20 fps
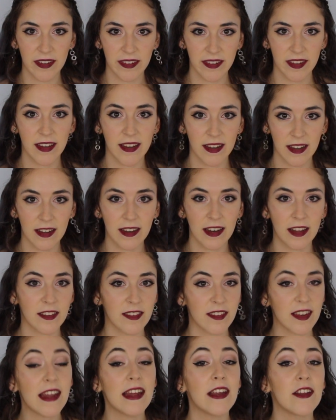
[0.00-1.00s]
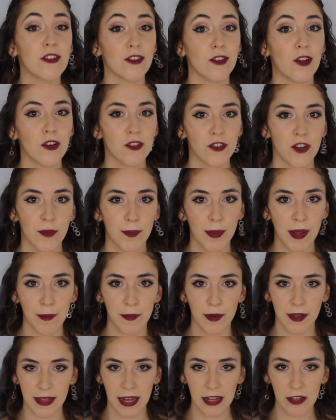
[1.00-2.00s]
sink in and stay in your long-term
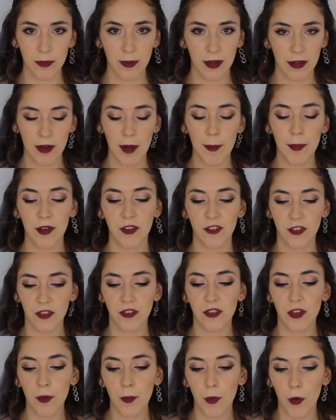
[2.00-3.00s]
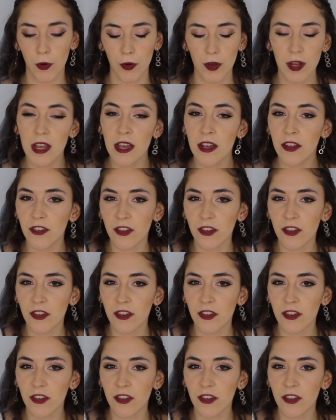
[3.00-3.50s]
memory. That's why repetition is so important.